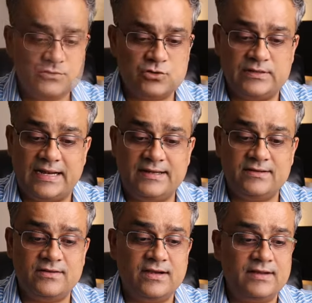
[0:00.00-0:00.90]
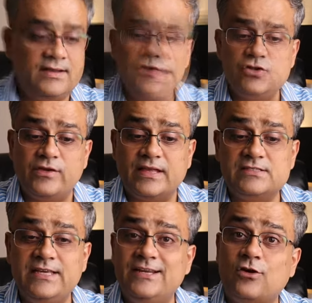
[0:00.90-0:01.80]
So that it created. So you can
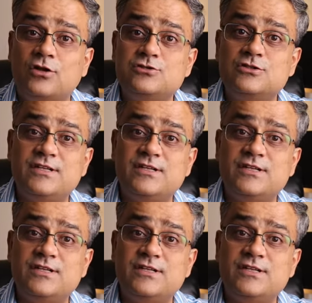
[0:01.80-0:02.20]
see it also